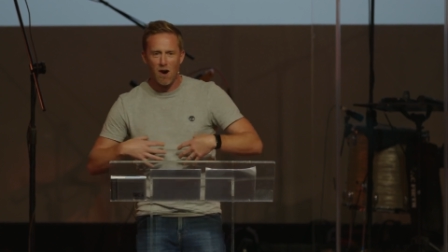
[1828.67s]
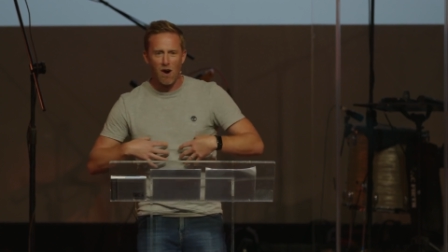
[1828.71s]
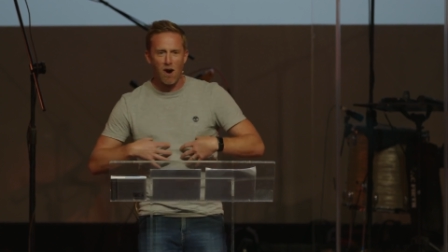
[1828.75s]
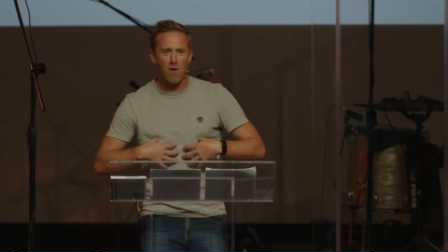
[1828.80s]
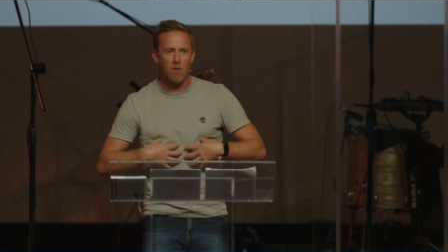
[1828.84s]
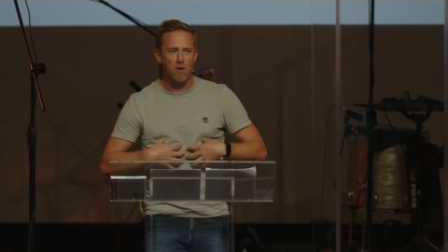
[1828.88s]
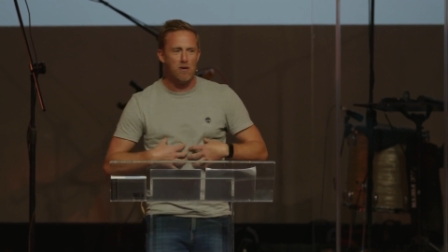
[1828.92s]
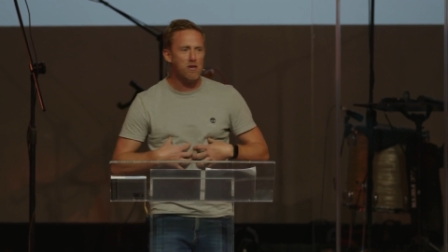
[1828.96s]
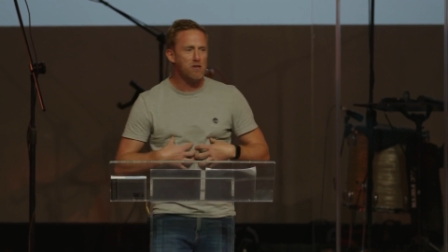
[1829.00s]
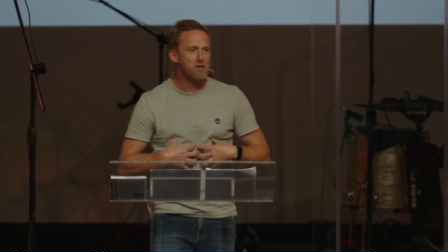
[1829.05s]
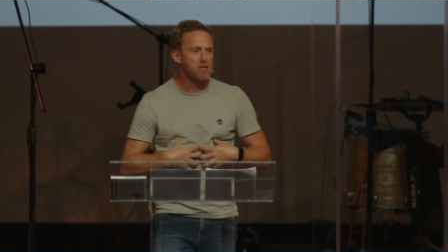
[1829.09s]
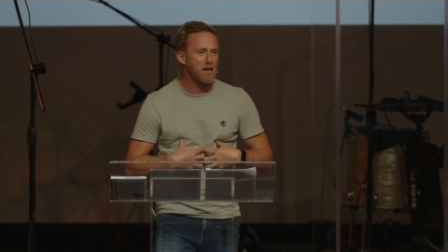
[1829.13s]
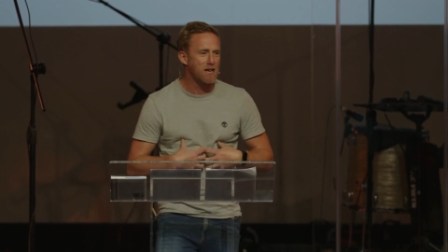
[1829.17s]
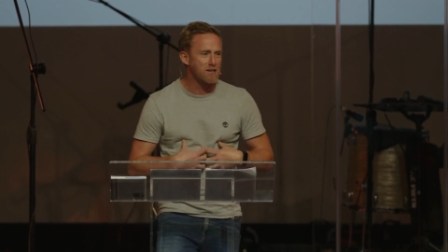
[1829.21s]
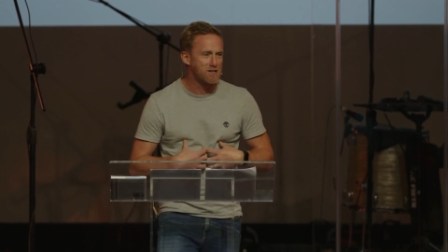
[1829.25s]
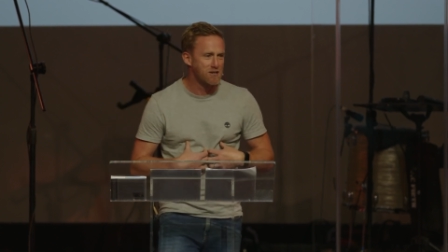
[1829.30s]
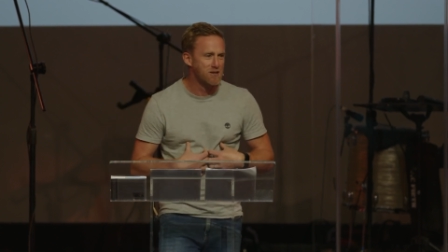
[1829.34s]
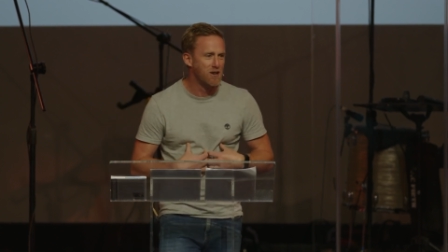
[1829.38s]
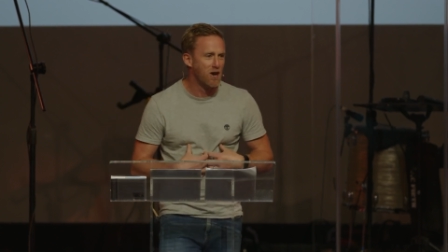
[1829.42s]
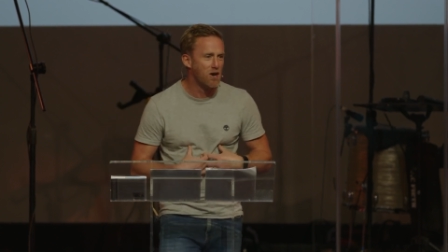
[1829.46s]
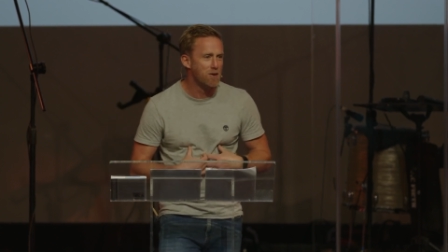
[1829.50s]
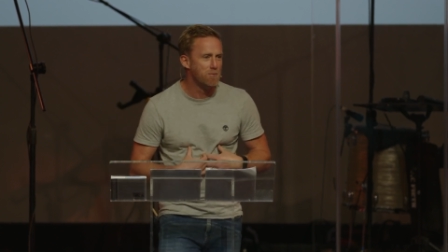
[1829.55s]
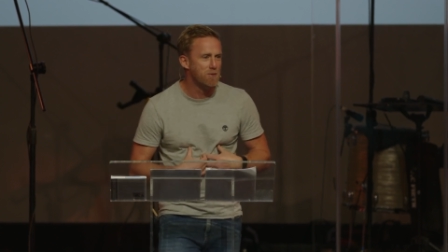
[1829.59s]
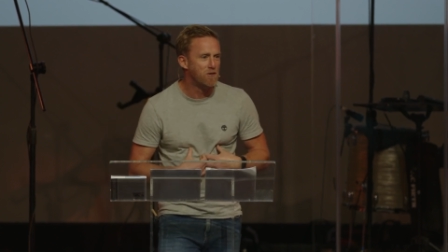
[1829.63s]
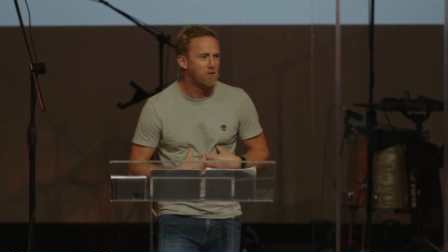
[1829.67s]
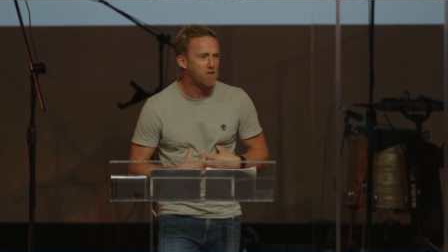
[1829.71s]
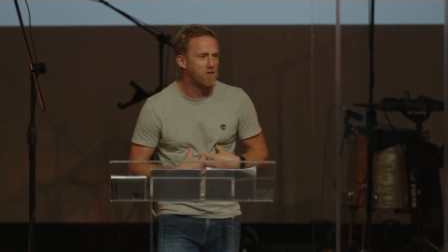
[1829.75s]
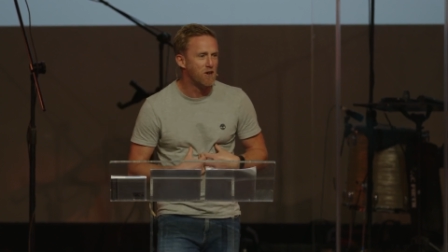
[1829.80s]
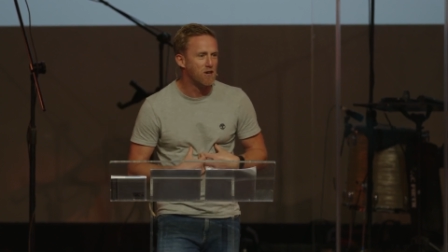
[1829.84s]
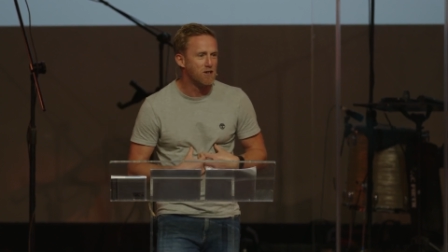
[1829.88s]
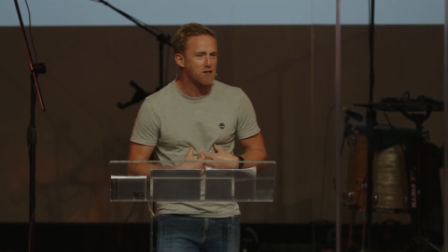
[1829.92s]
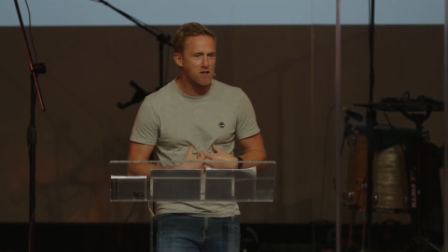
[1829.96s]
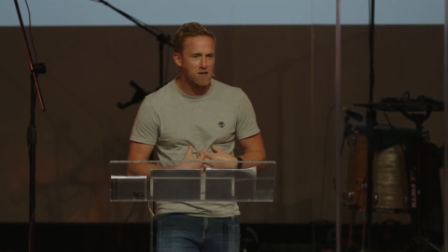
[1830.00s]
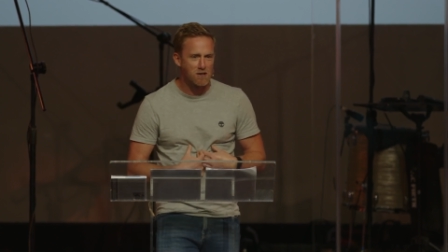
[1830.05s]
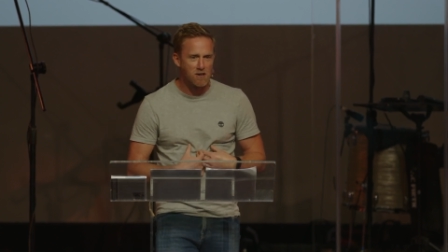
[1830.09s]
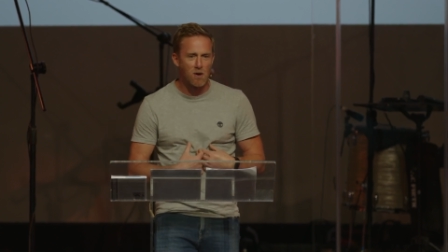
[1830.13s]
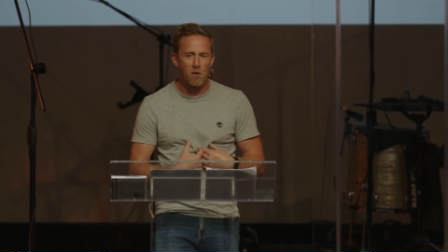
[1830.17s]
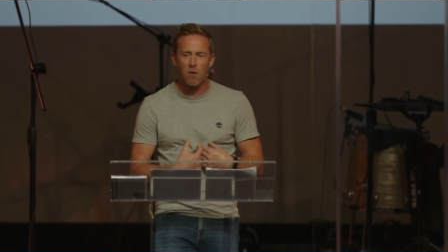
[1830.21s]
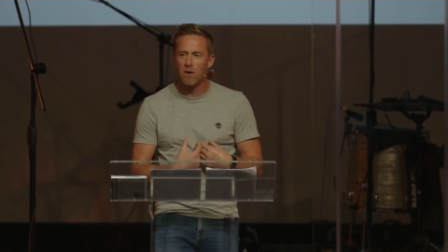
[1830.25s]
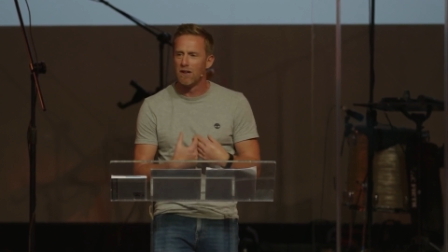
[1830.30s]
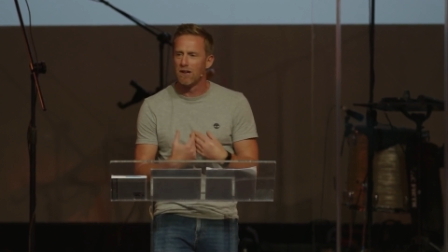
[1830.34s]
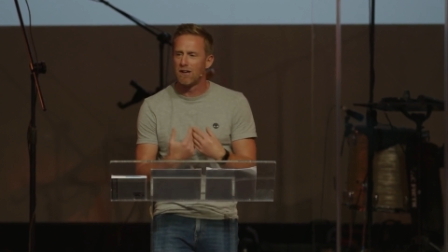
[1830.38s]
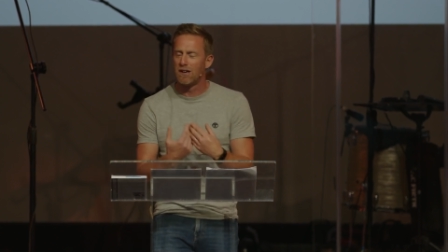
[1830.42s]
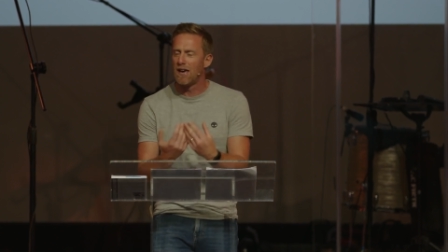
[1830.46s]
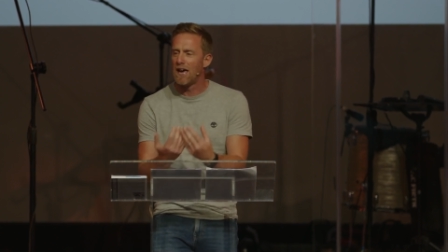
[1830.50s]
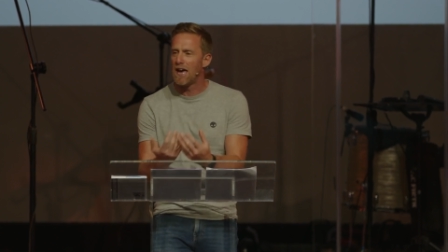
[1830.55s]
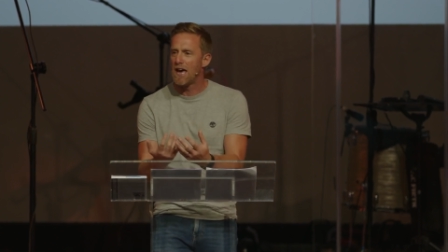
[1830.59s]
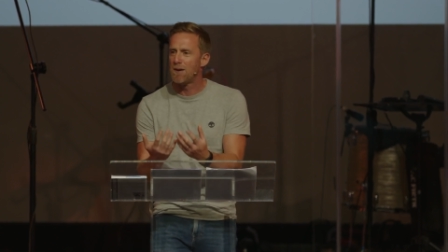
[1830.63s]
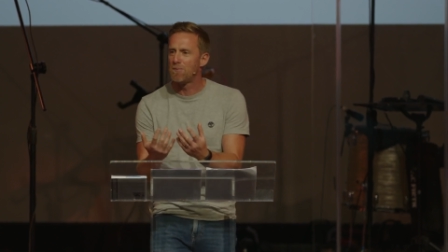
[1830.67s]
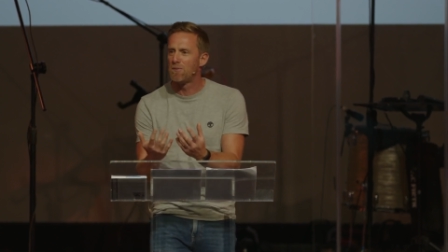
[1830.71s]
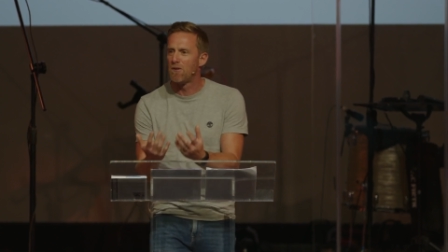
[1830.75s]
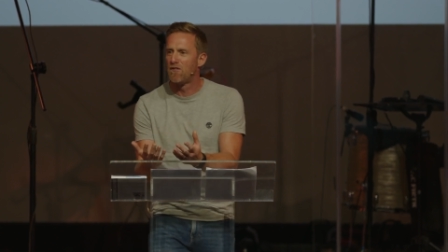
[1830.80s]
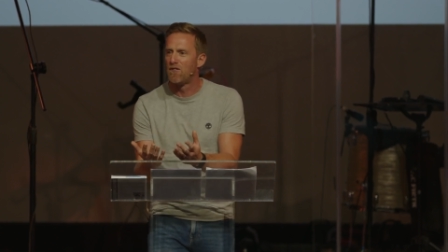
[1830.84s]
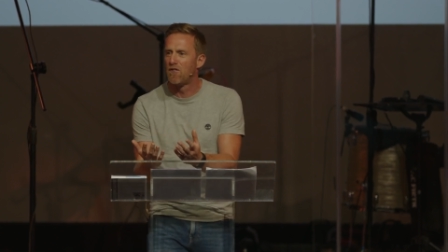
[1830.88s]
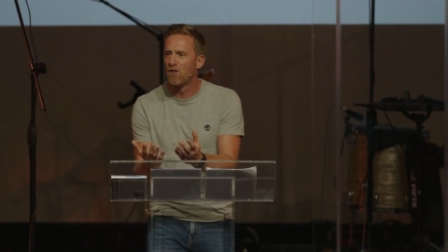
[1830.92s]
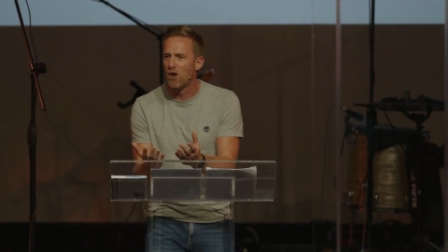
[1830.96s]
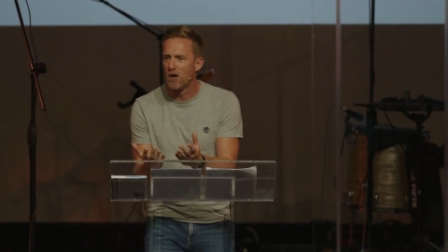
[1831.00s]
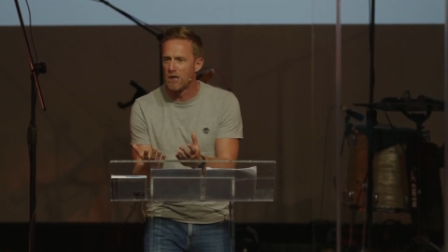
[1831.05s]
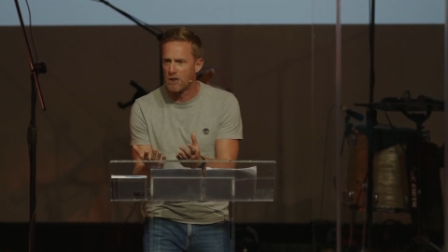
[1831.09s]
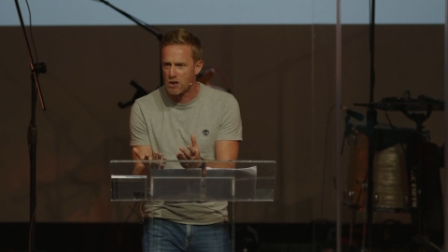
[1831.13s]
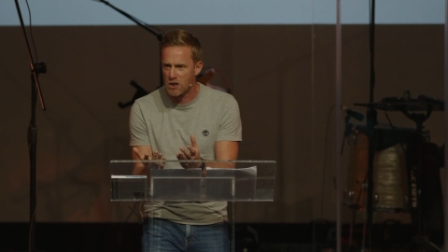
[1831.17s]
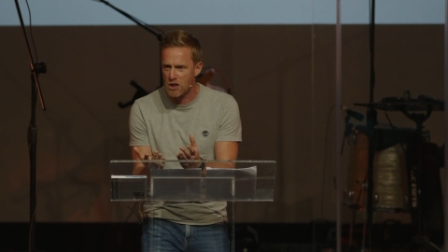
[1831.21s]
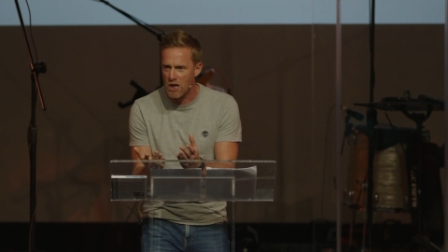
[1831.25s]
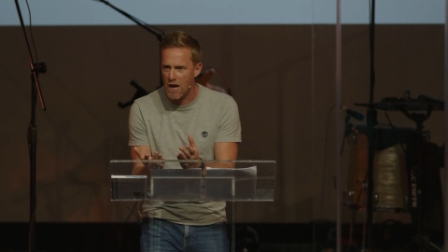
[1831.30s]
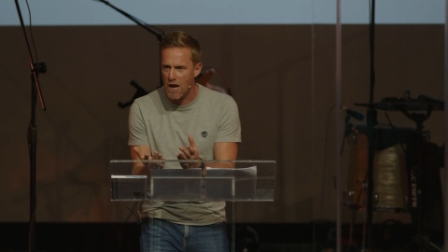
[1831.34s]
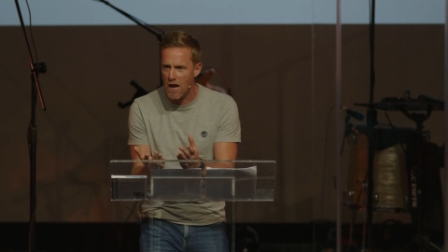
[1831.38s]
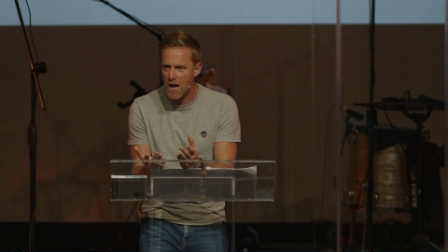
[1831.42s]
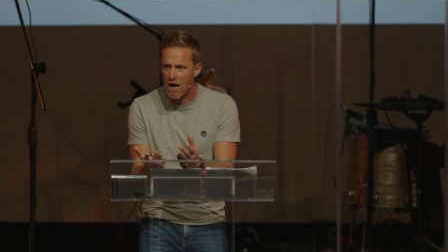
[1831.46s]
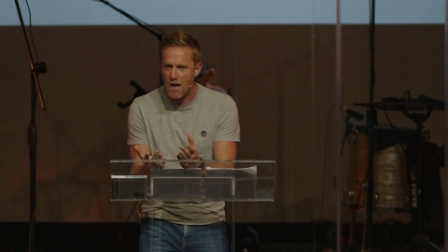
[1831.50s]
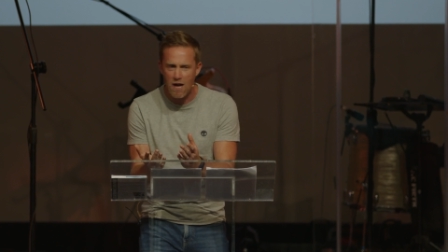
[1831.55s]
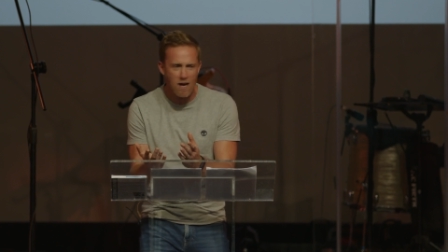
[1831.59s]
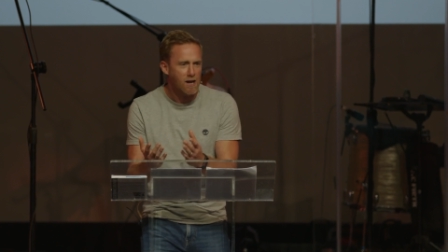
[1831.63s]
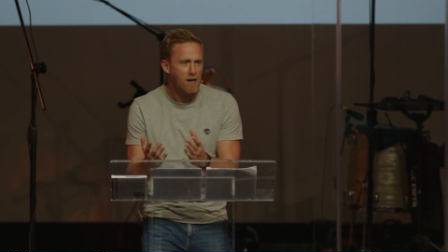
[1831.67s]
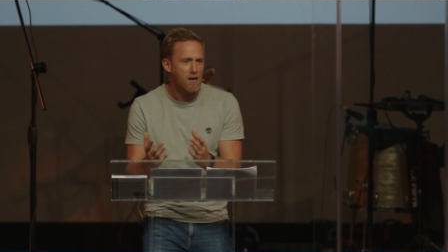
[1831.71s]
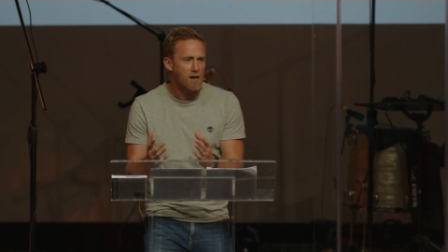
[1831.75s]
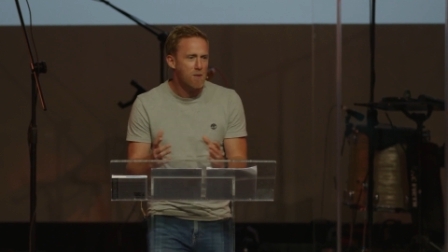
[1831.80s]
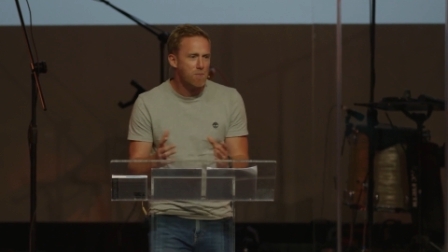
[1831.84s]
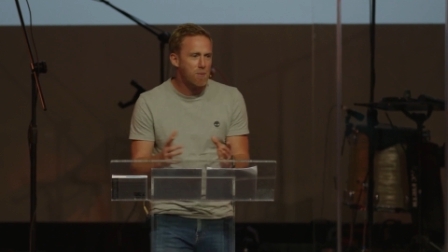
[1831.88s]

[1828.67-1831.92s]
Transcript: I want you to get to know me first because I want to care before I share